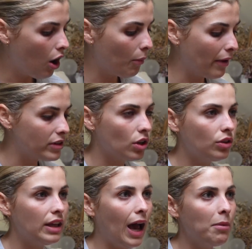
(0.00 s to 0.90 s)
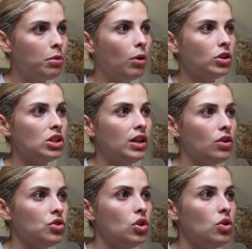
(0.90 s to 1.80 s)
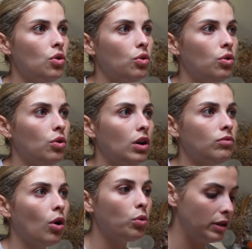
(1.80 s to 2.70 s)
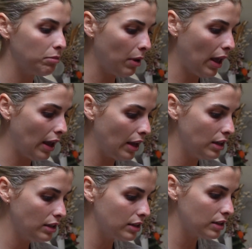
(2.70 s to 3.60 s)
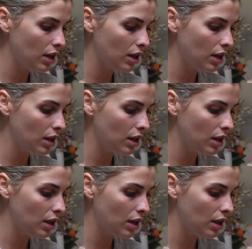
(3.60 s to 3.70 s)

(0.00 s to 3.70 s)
Whereas on the Apple Watch, it tells you your rolling pace.